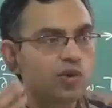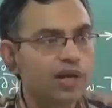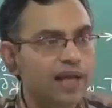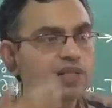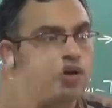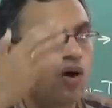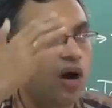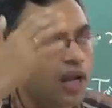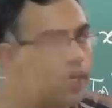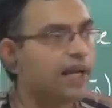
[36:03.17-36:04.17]
known as
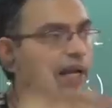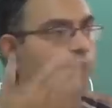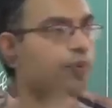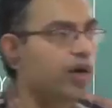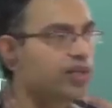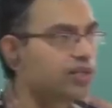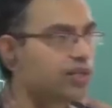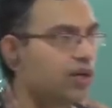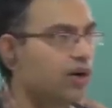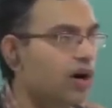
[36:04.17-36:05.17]
Eulerian approach
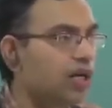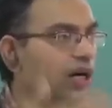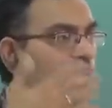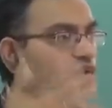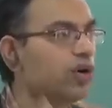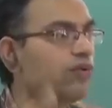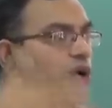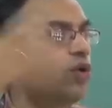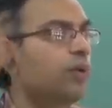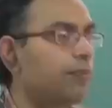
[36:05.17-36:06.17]
or control
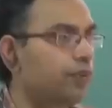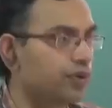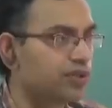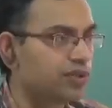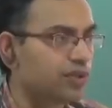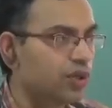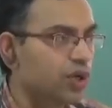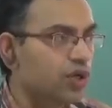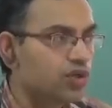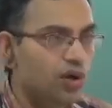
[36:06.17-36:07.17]
volume approach.
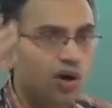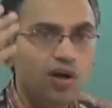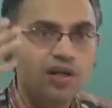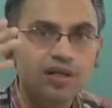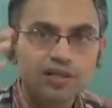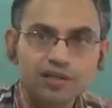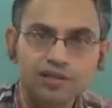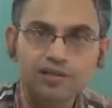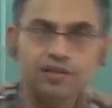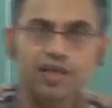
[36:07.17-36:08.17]
So
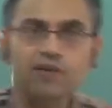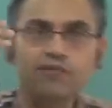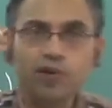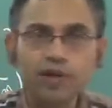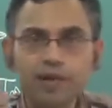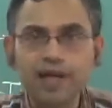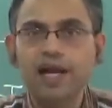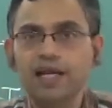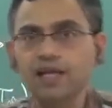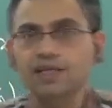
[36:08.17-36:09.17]
in fluid
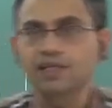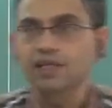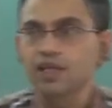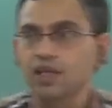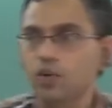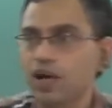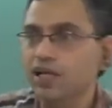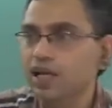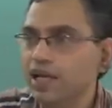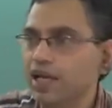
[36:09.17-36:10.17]
mechanics you are
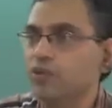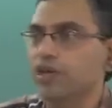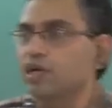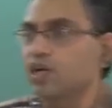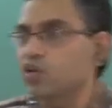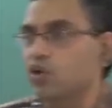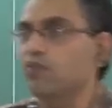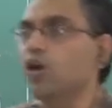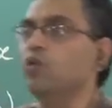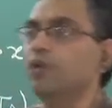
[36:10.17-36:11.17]
dealing with control
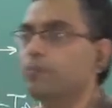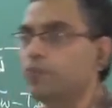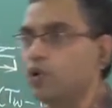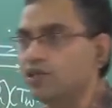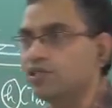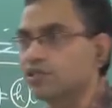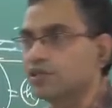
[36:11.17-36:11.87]
volume approach,